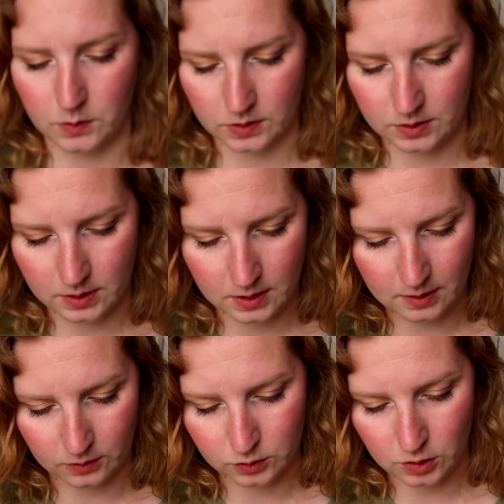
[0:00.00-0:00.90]
can see
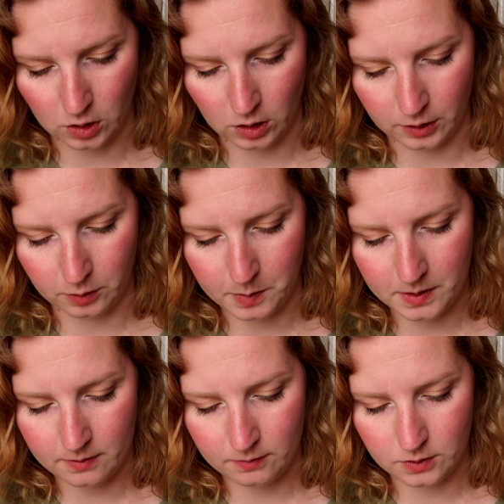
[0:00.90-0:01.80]
there's a little bit
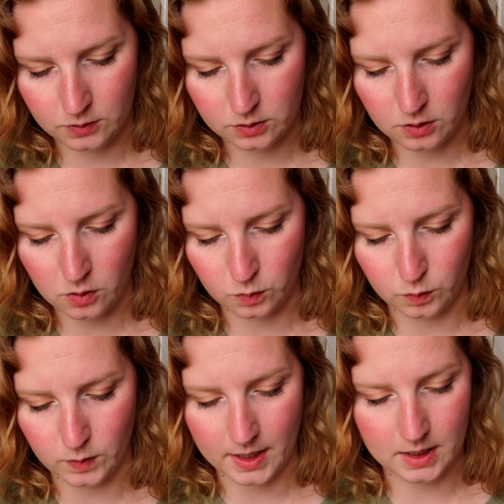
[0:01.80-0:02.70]
of use
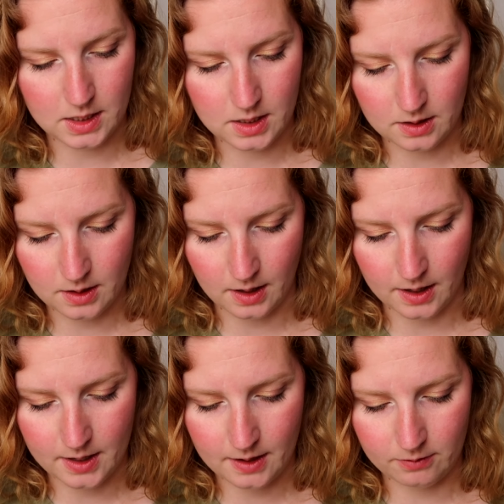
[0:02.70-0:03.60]
already.
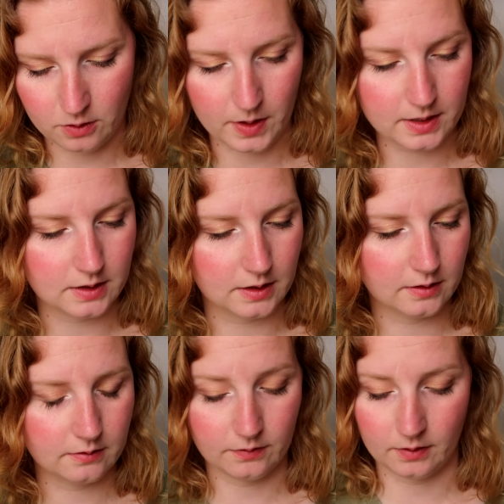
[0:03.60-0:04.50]
I have no
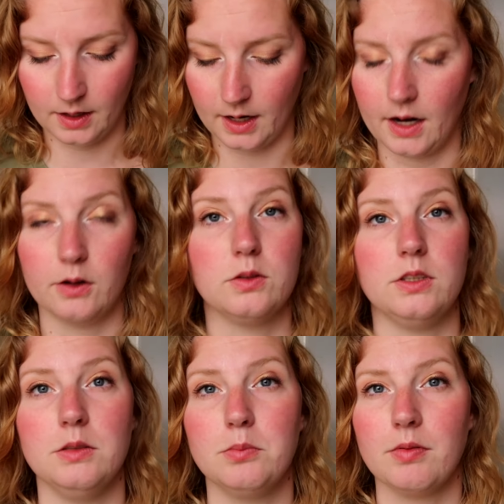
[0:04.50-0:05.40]
idea how
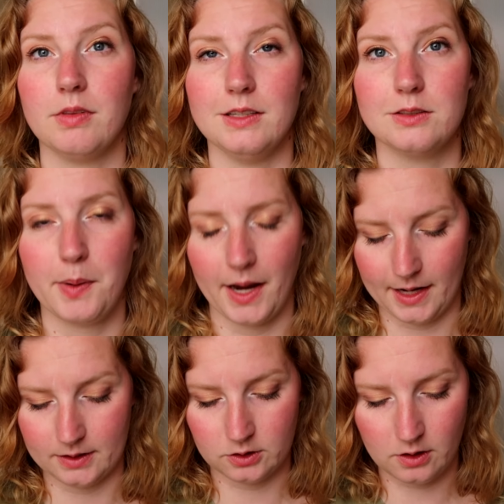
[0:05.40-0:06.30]
deep these
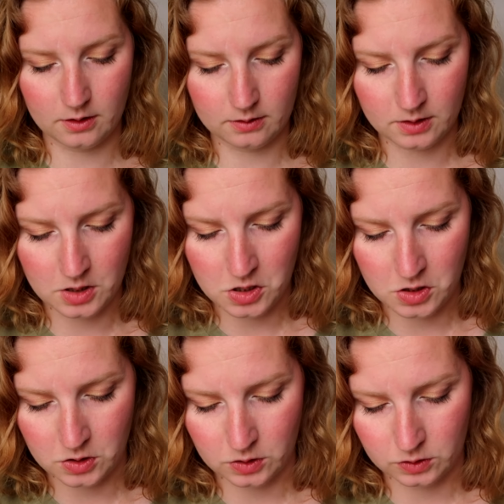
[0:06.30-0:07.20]
pans are,
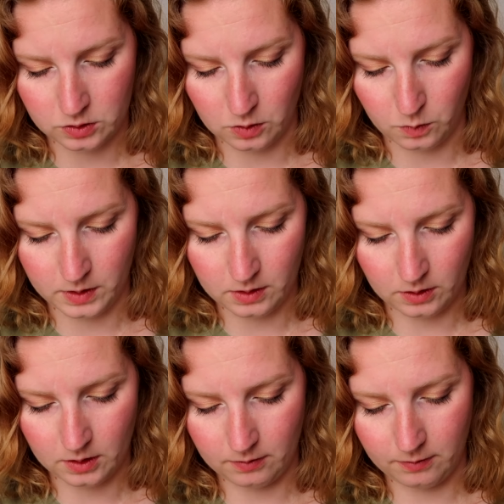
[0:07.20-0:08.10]
so we are
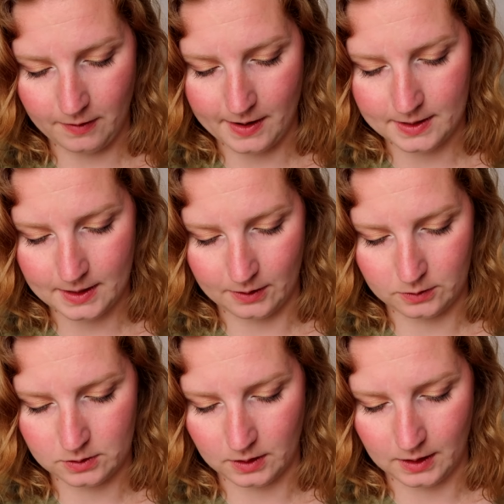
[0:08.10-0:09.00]
gonna find
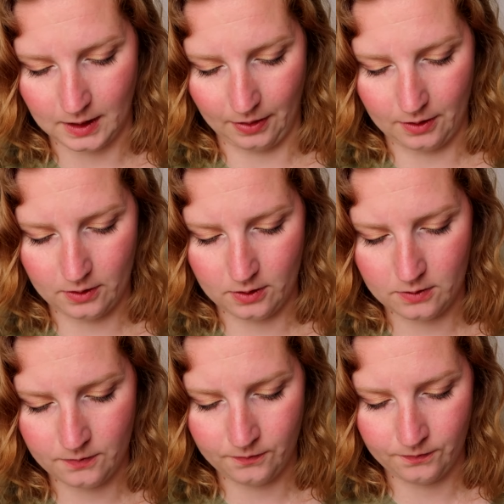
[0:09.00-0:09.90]
out together.